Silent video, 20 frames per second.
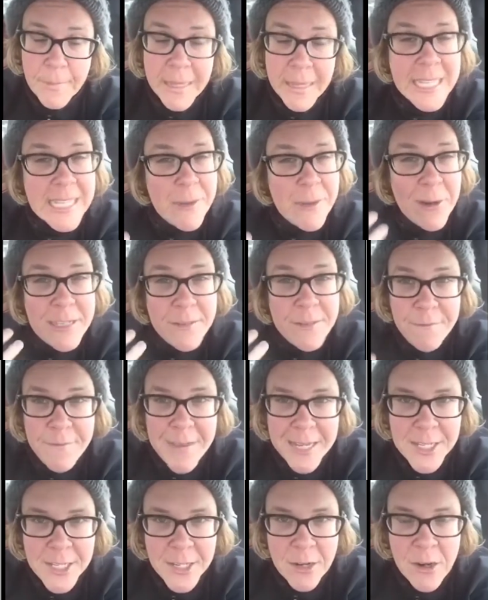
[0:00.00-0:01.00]
It's going to
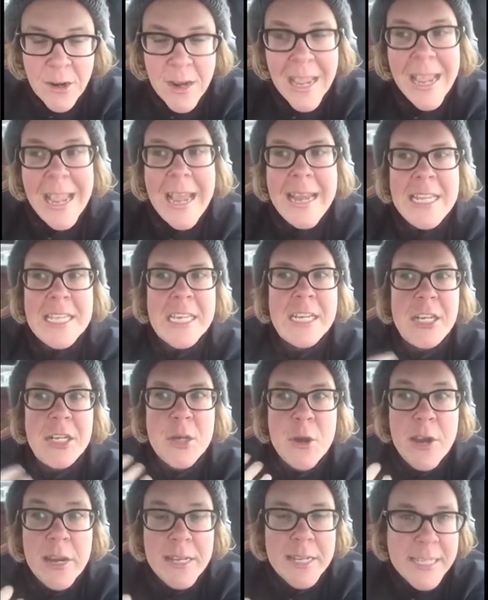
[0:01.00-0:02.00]
fester and it's going
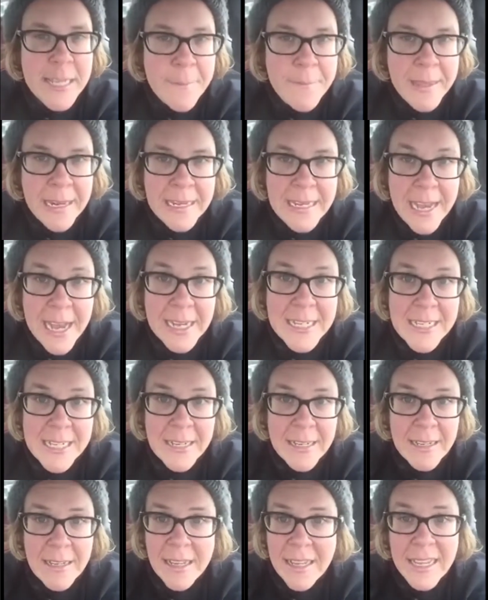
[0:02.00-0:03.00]
to turn into something
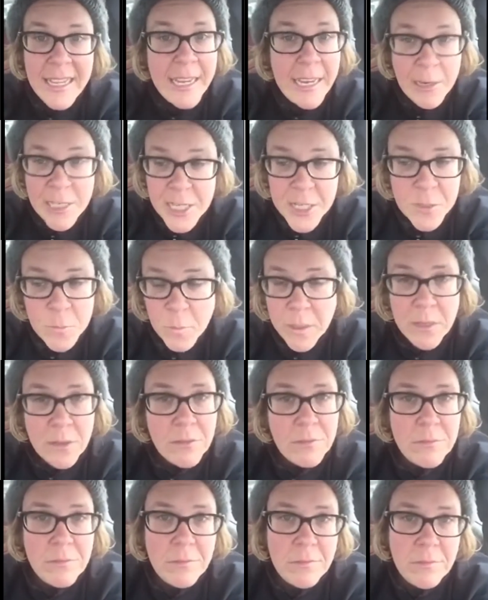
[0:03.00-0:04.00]
toxic, and it just will.